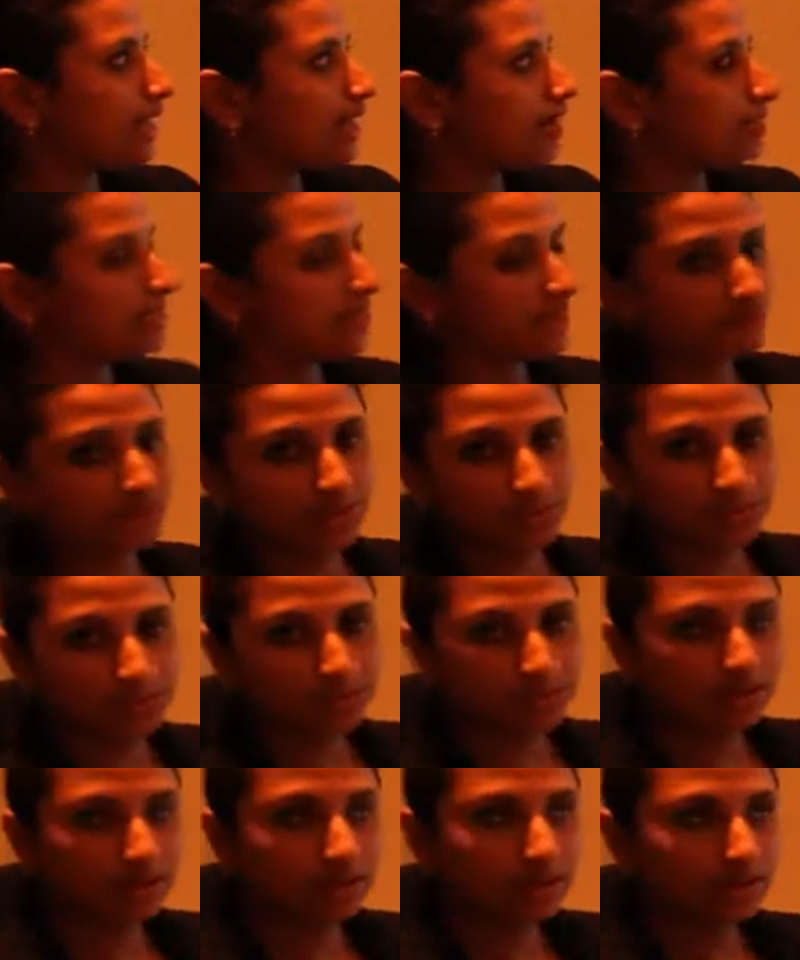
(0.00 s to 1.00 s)
Several
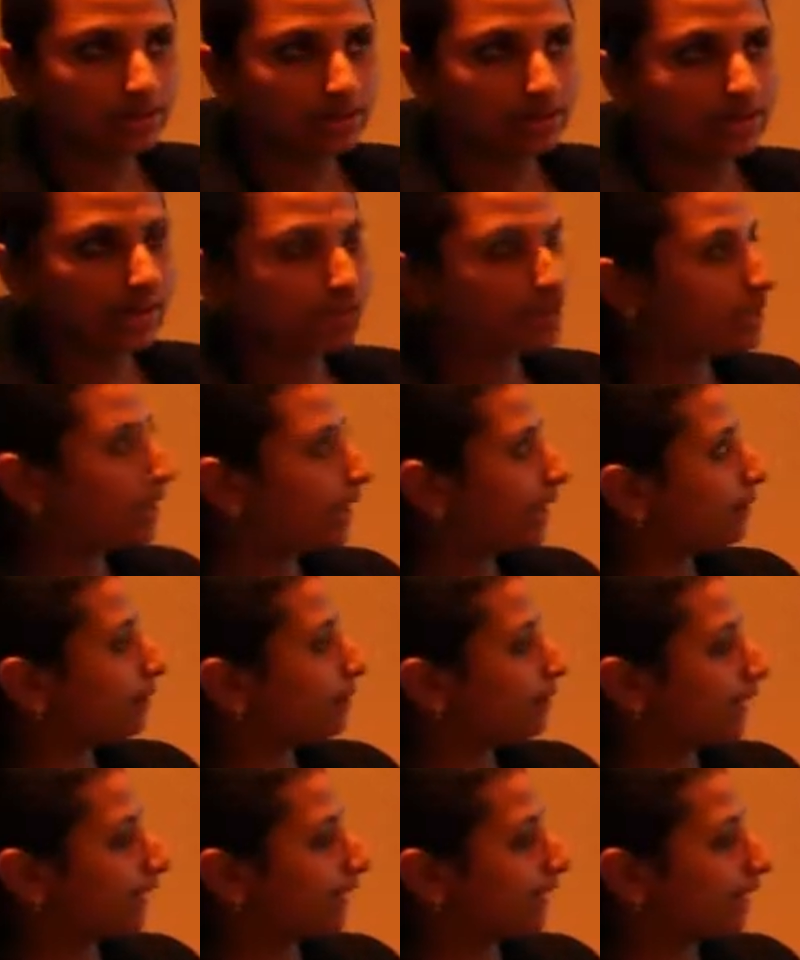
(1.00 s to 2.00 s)
themes can
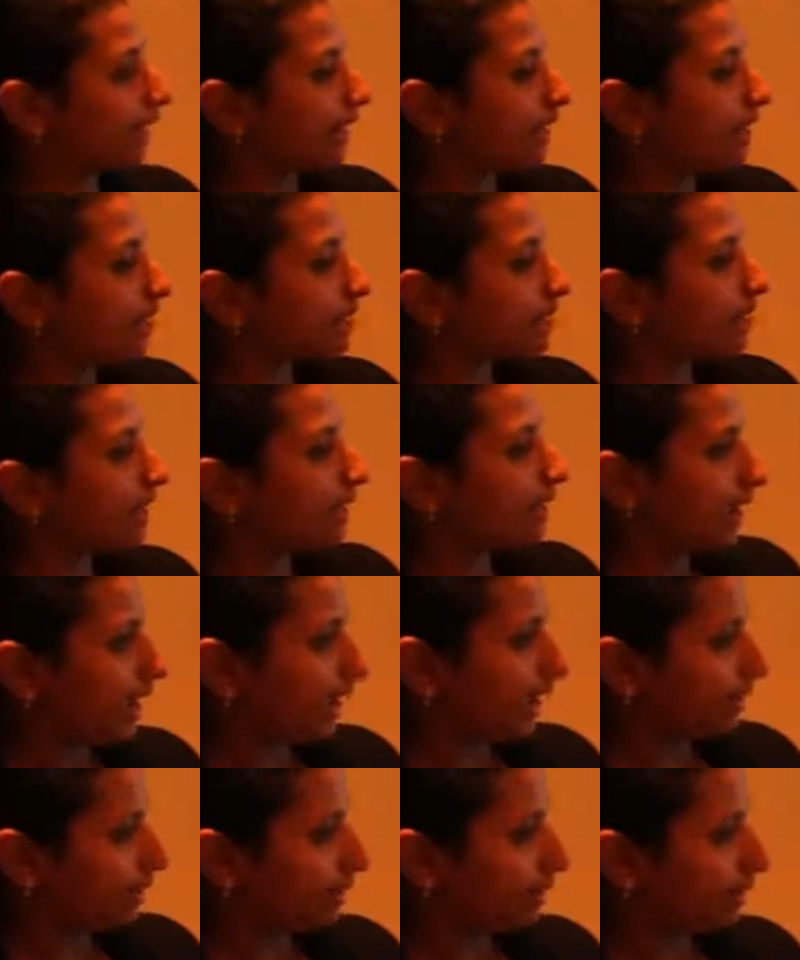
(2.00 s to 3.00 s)
be analyzed,
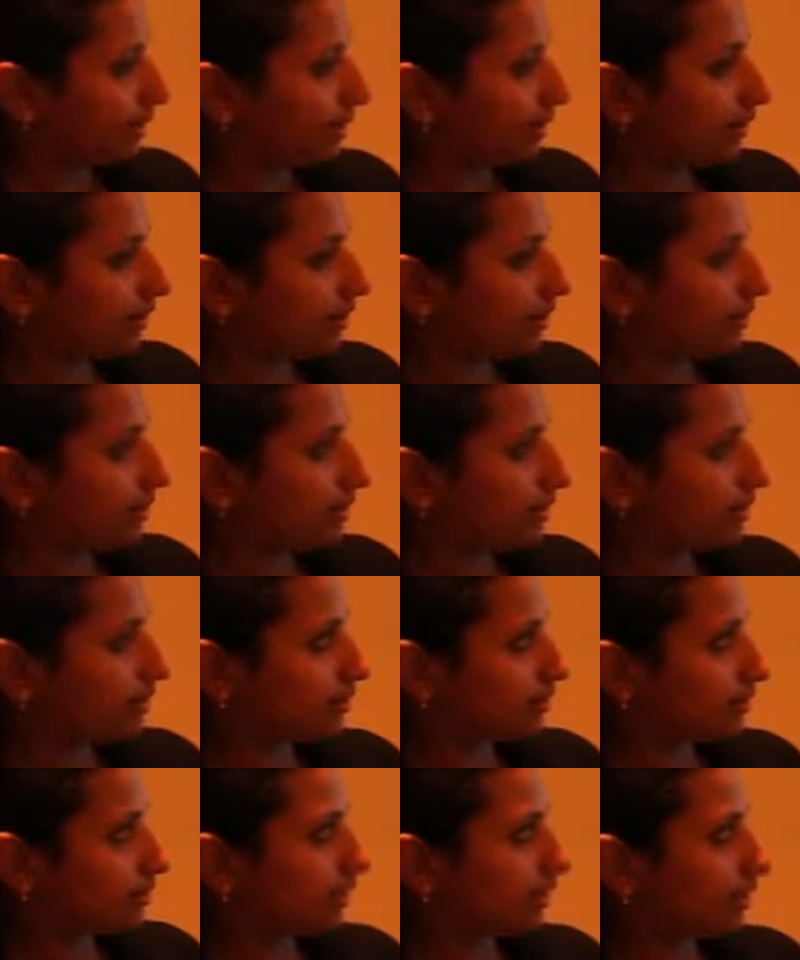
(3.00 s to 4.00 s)
and here is
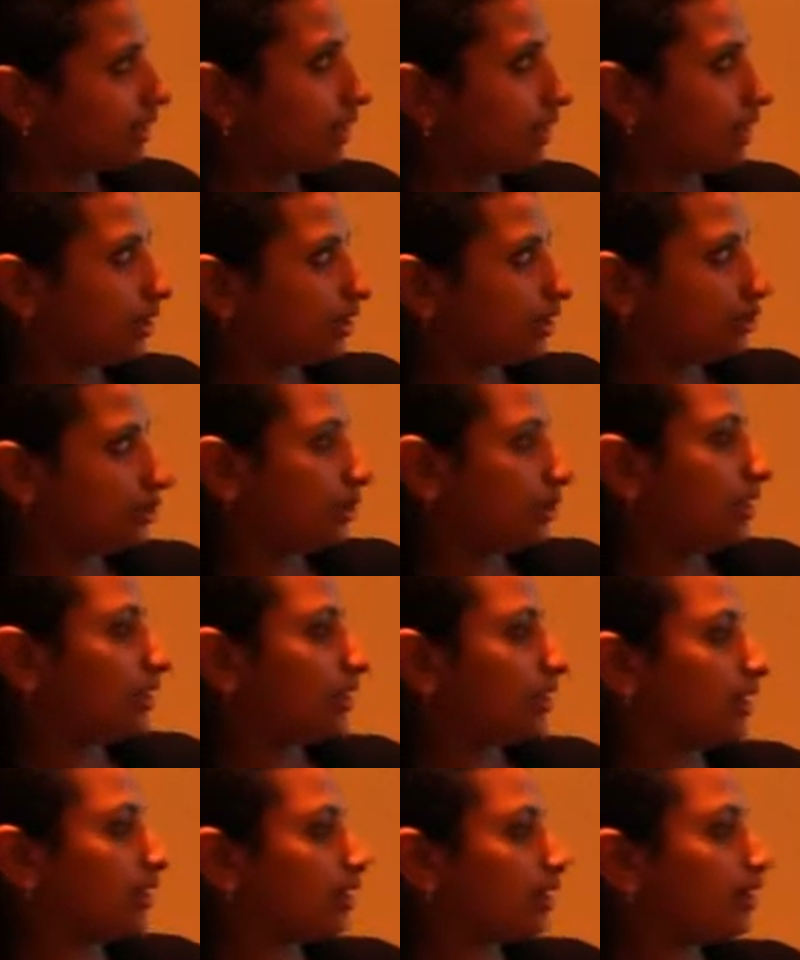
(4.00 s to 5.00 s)
the link to the
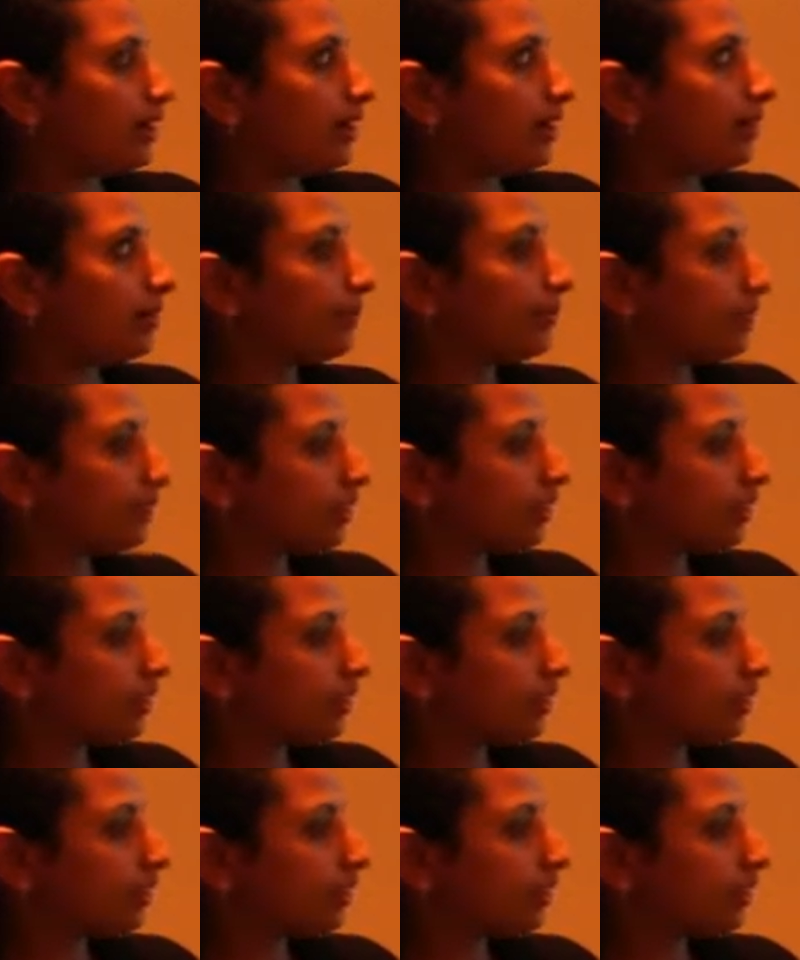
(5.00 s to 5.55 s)
CARA.